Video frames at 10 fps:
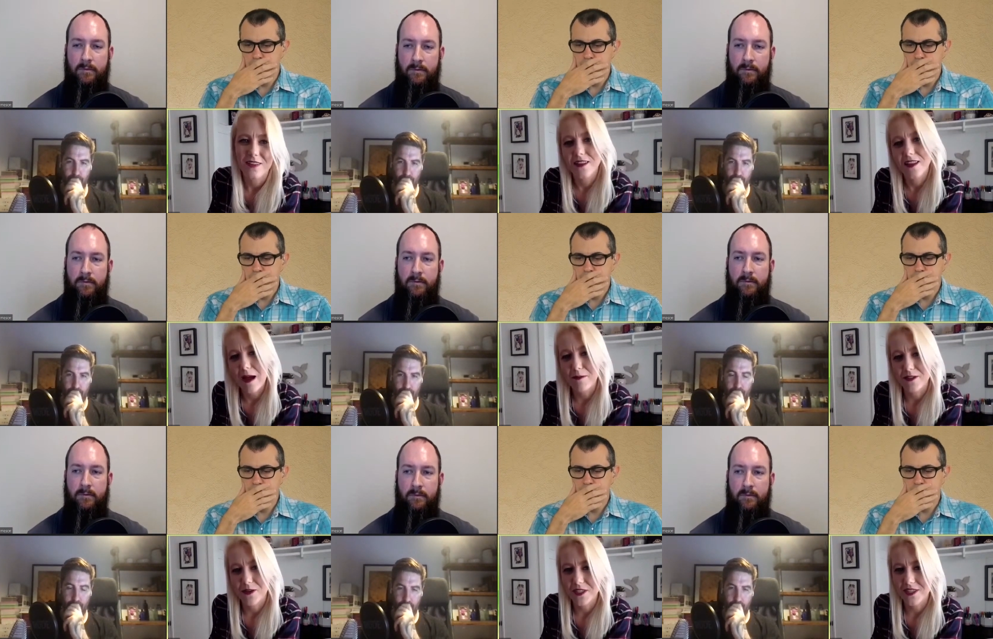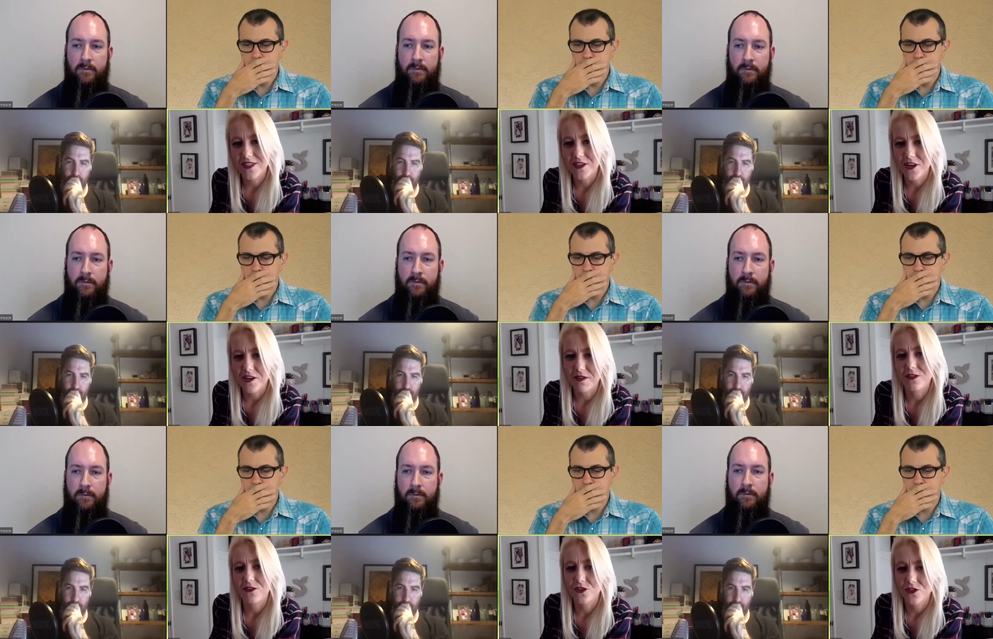Speaker 1: The laboratories, the security
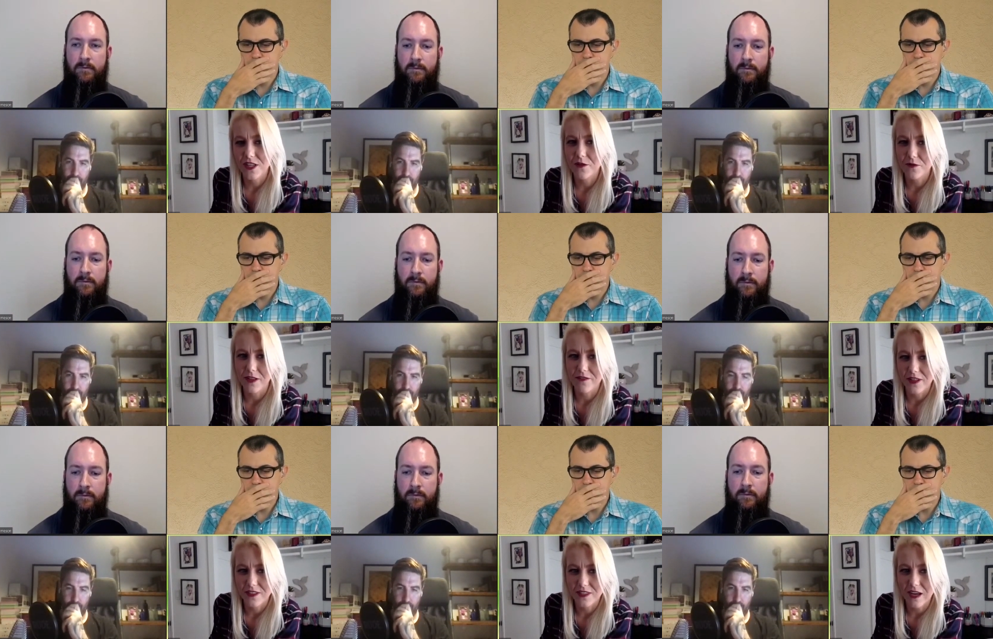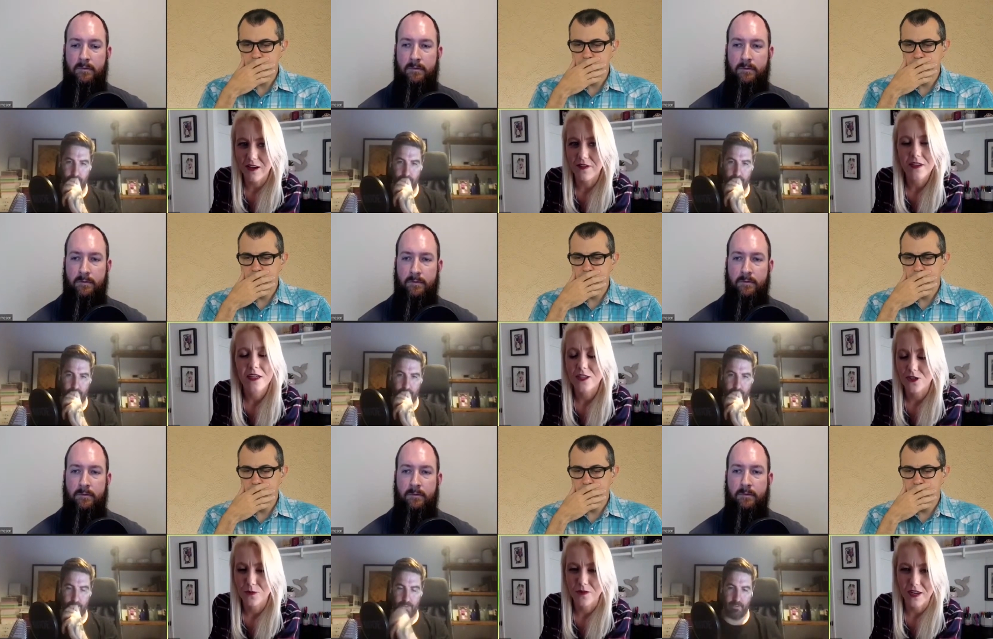researchers, they do really fun stuff
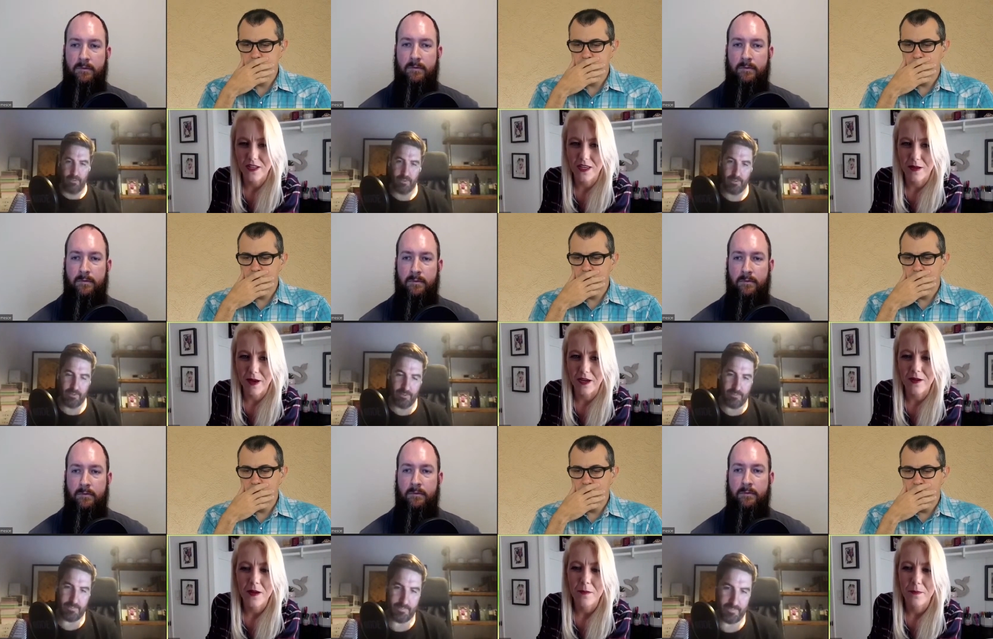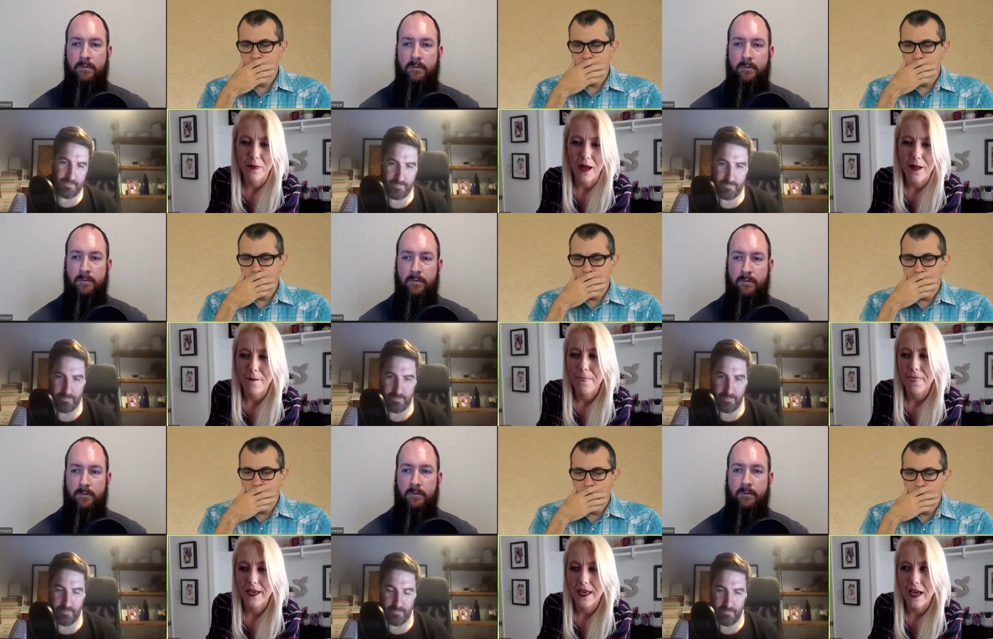it's super fun to think about. But
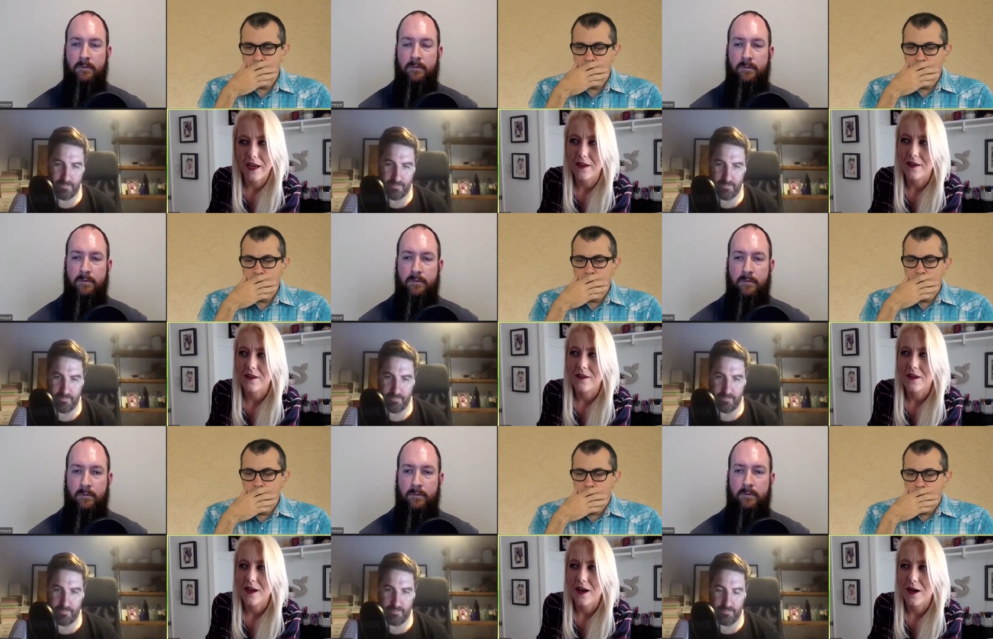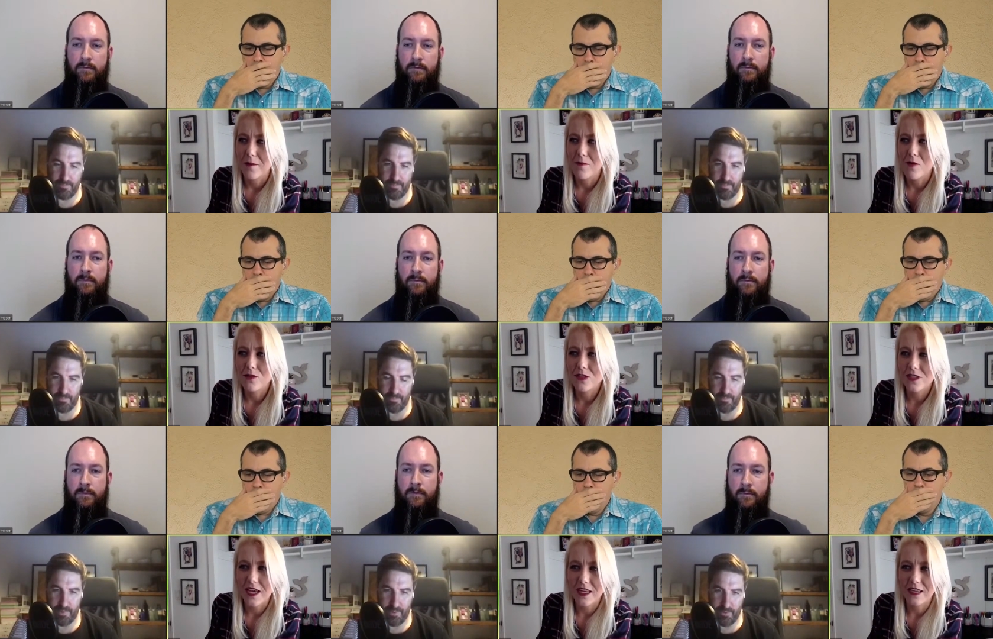again, uh,
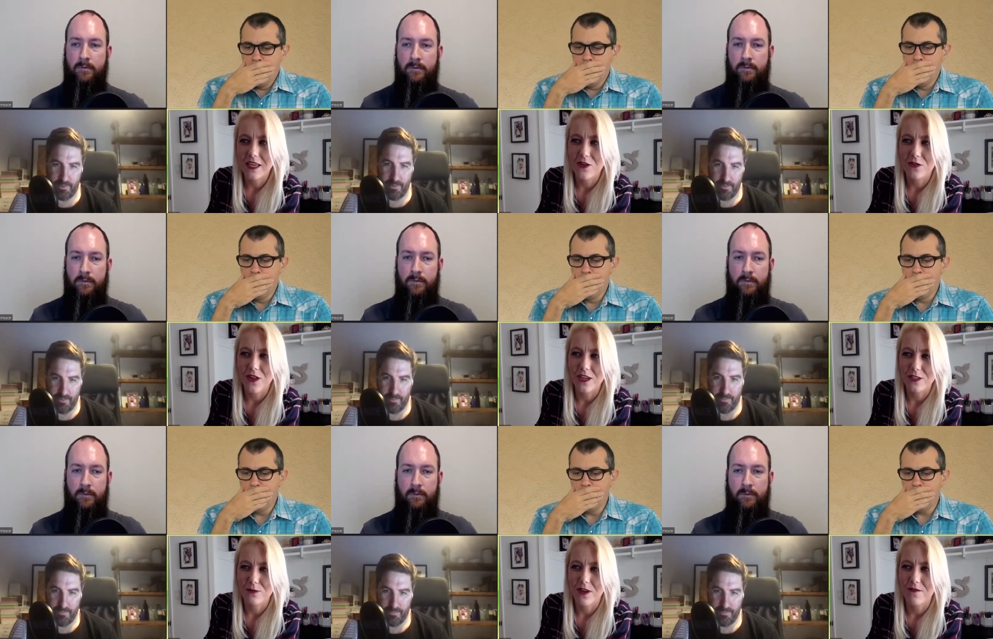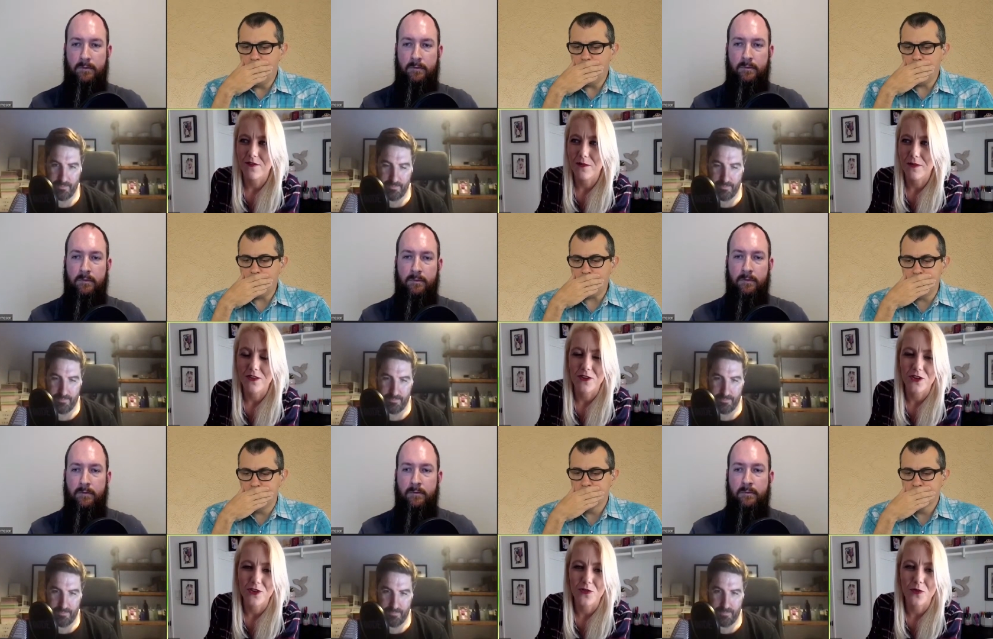most likely your loss will come from either
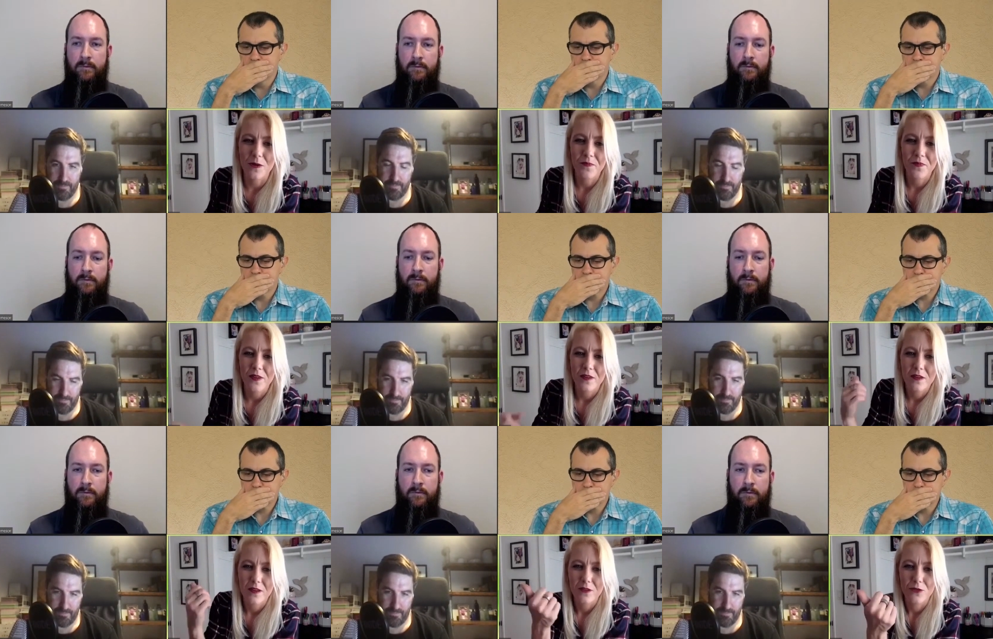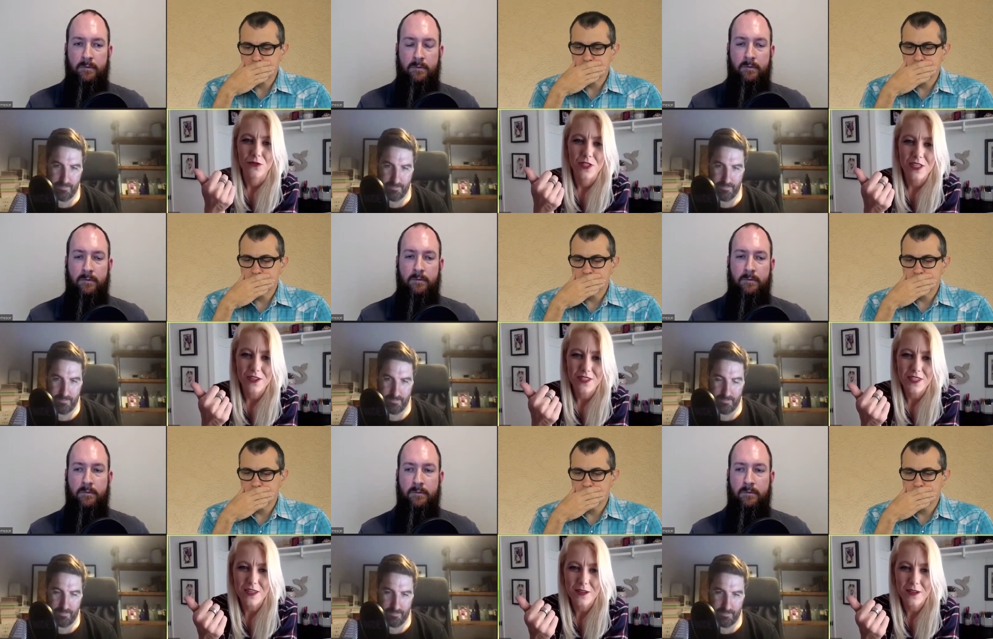you losing your
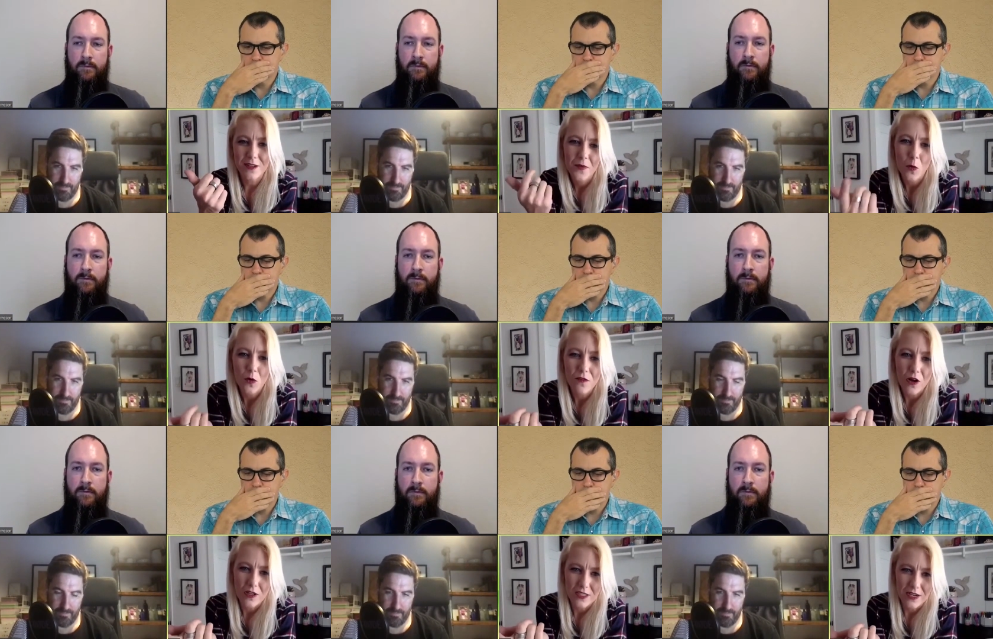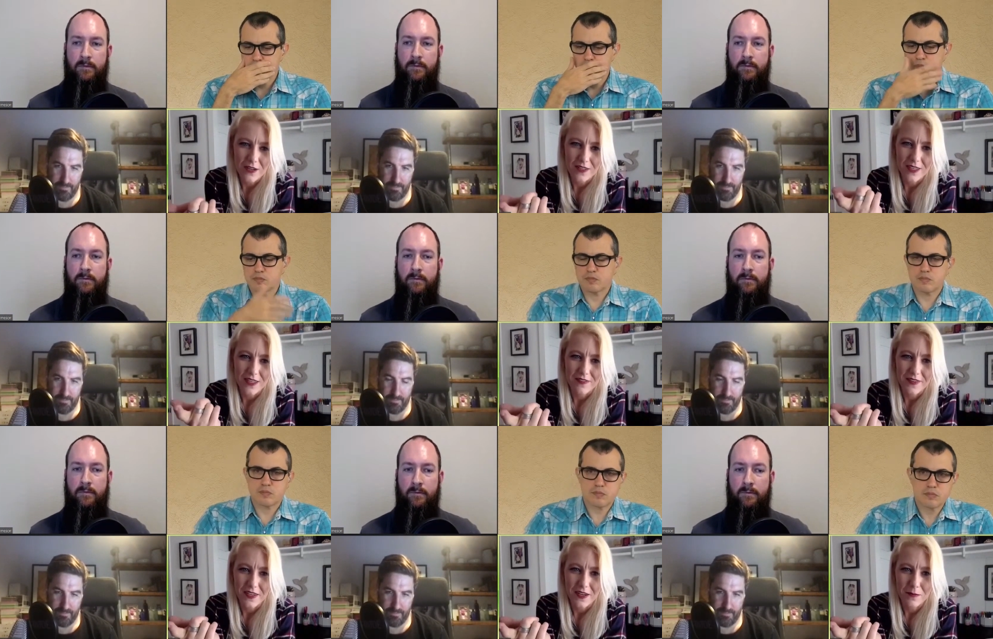seed or voluntarily
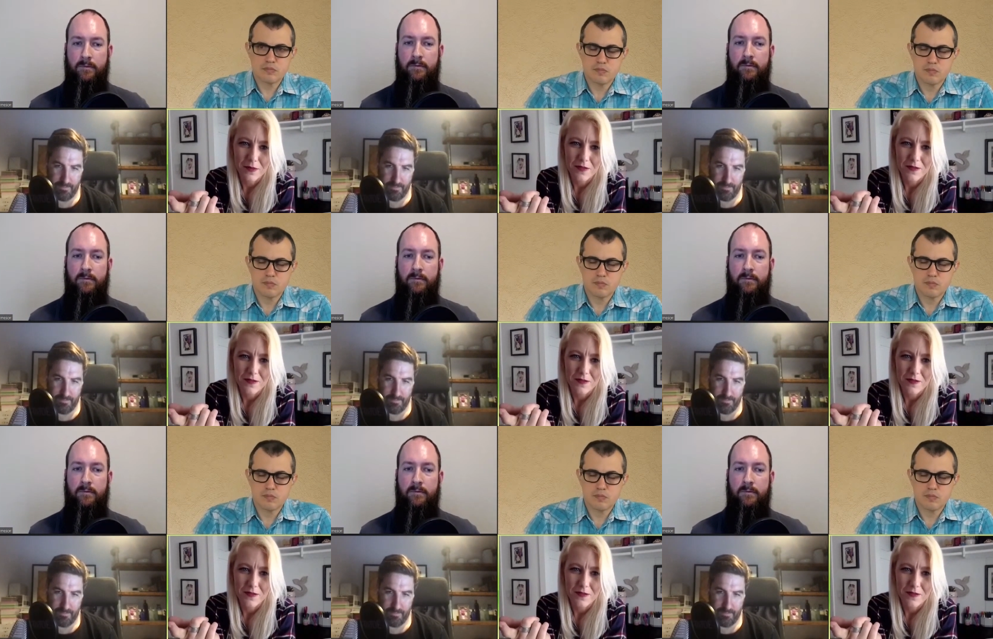giving it up.